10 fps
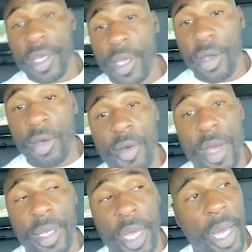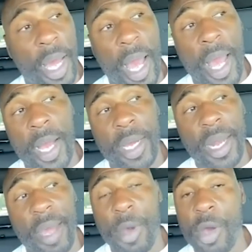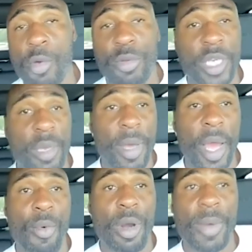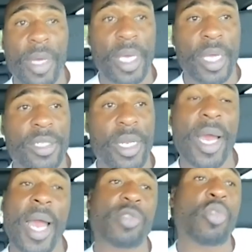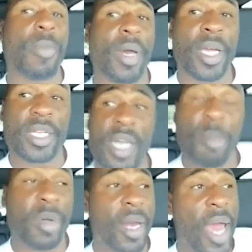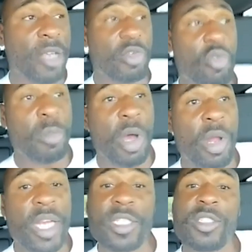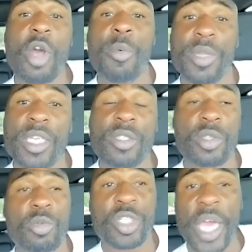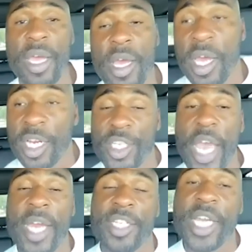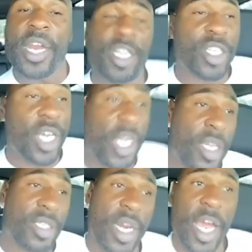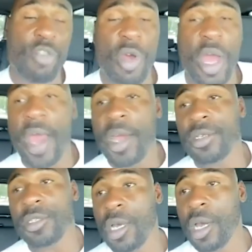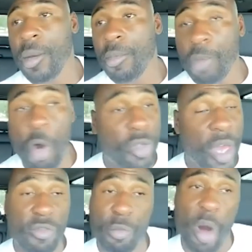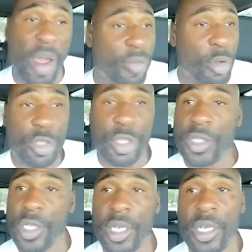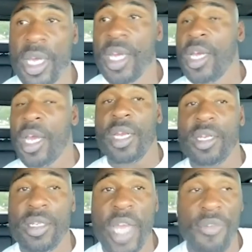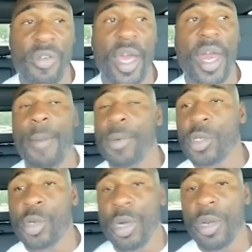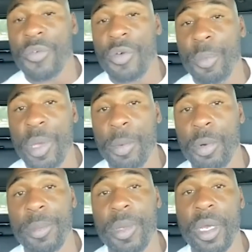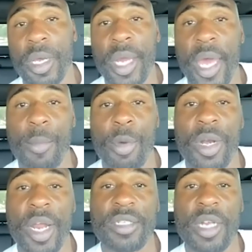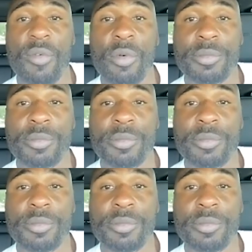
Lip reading: I can name a whole team. I got one of my kids now. I got 2 of my kids now playing high school ball. Let's just start with these 2, Jaden Jenkins and Andrew Hines. Both have bright futures and definitely got opportunity for people to be looking at them on the next level.